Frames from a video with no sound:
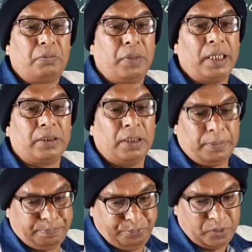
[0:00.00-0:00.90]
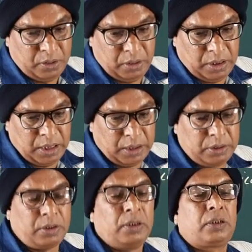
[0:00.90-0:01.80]
by
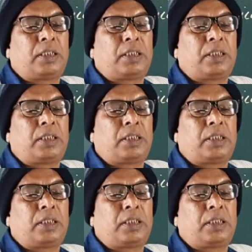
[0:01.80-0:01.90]
the